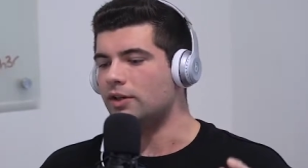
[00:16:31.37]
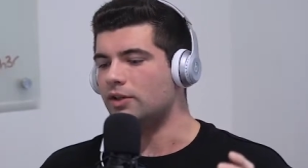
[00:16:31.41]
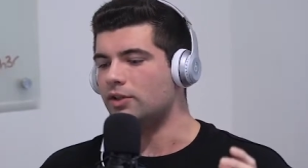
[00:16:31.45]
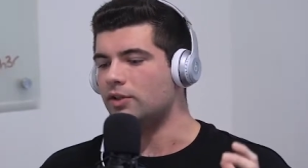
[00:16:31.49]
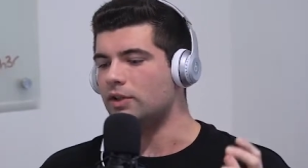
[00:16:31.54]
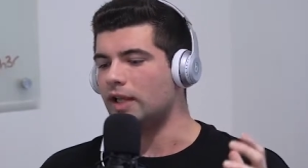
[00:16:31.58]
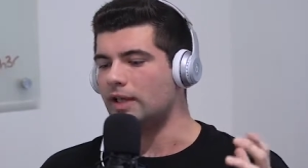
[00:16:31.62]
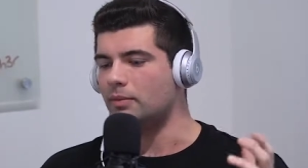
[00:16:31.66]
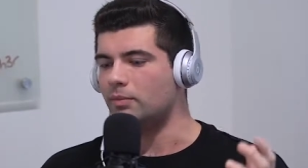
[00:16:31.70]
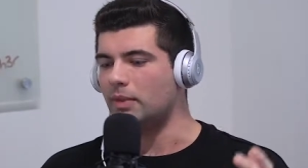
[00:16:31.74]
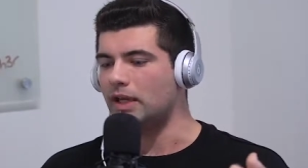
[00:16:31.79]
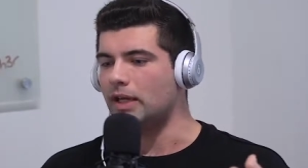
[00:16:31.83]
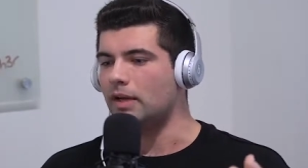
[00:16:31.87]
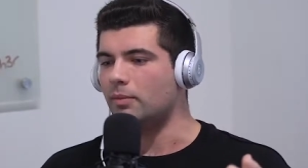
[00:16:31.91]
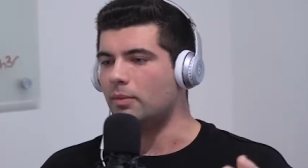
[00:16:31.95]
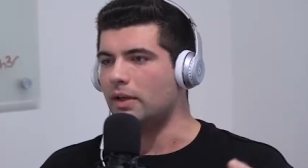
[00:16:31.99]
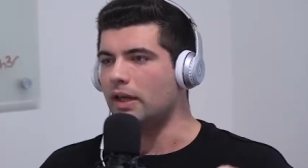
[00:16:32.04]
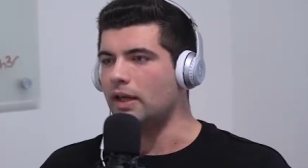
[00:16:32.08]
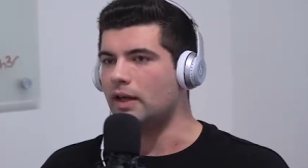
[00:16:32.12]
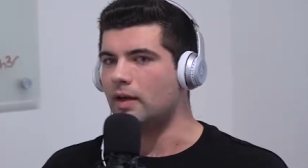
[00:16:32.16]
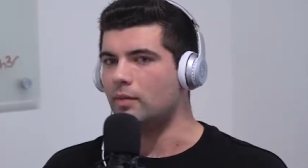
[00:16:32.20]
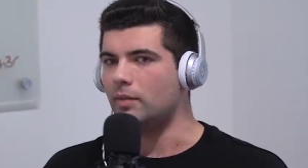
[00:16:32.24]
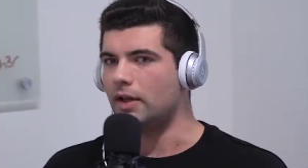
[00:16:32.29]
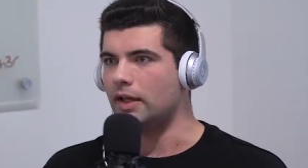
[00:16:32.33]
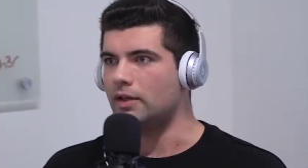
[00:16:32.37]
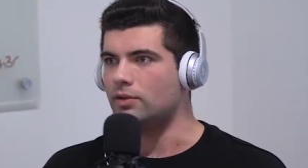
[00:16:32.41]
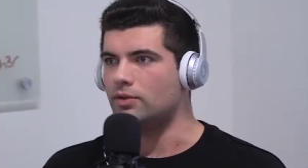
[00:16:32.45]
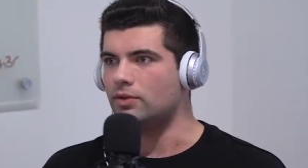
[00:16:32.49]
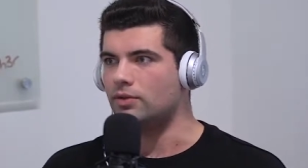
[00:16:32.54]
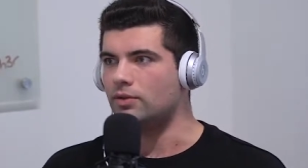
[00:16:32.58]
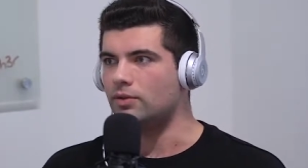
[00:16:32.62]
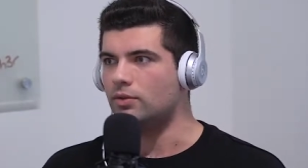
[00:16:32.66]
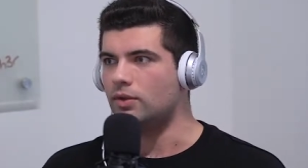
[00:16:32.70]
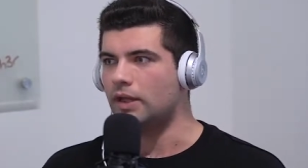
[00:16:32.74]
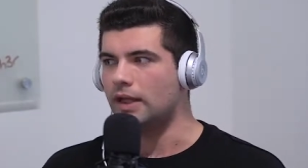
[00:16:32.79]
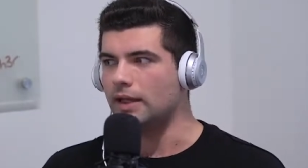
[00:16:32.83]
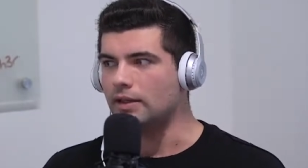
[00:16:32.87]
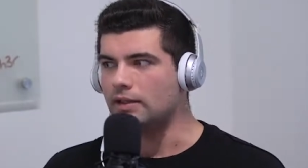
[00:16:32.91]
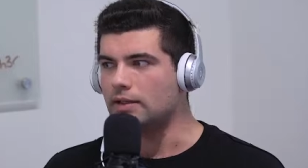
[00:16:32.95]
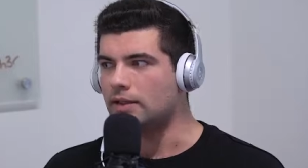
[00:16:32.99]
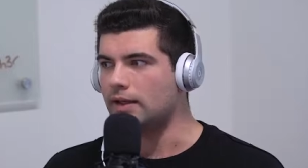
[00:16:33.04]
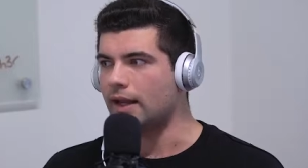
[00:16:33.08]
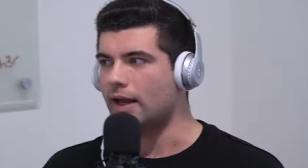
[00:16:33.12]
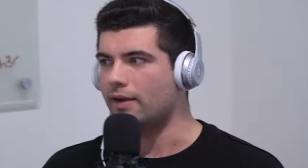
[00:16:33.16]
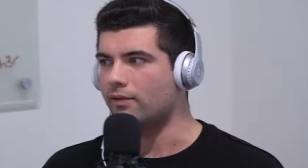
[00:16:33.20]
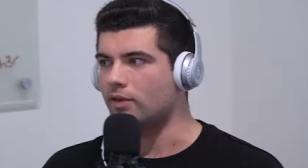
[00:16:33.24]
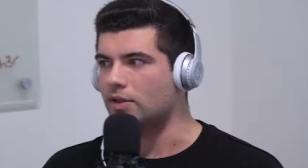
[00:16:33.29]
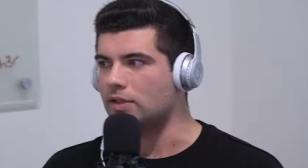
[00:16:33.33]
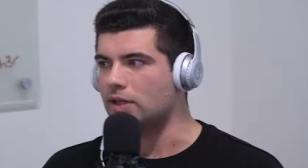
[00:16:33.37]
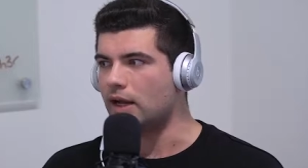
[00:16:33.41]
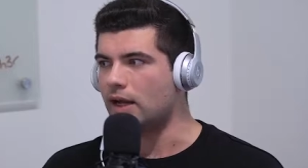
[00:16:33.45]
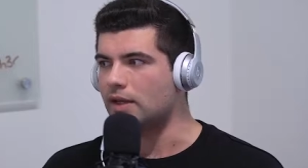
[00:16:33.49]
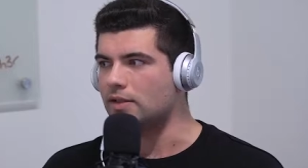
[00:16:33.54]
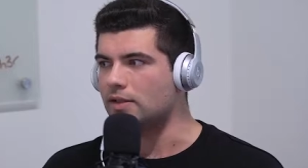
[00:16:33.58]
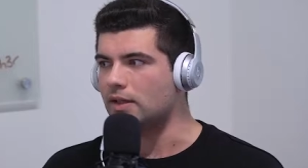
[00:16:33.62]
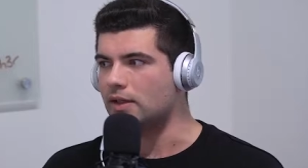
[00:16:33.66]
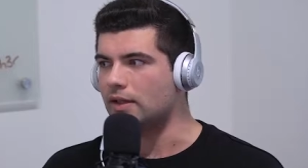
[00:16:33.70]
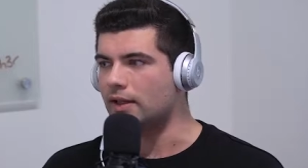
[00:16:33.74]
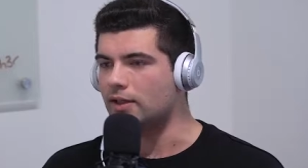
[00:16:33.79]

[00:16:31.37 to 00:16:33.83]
to do like B2B, I'm like, do LinkedIn advertising.